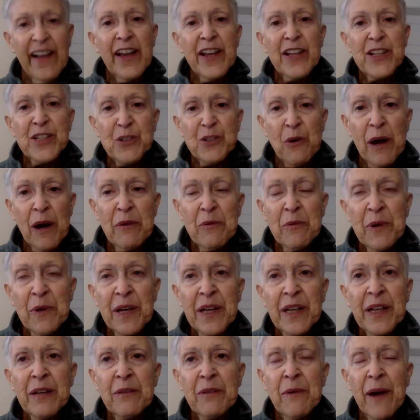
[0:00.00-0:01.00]
So I
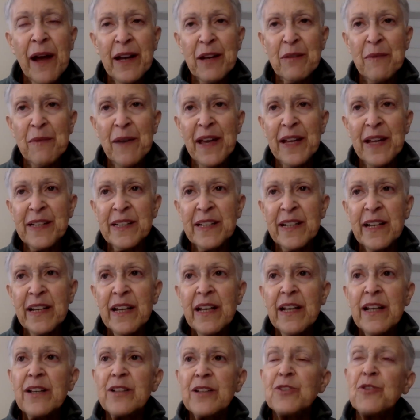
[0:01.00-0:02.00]
really recommend
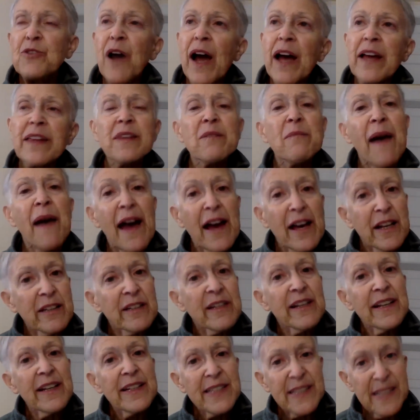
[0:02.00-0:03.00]
trying them out,
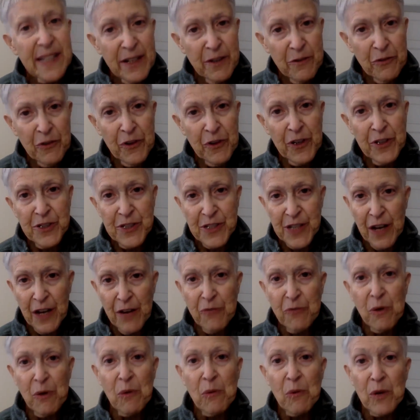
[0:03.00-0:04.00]
seeing for yourself
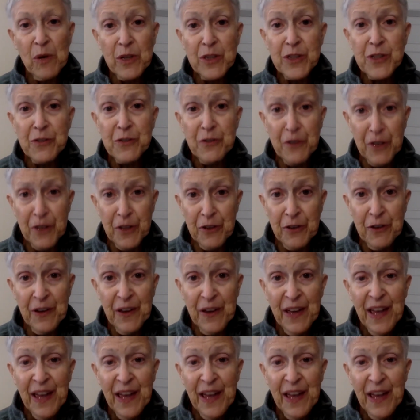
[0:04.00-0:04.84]
what works for you.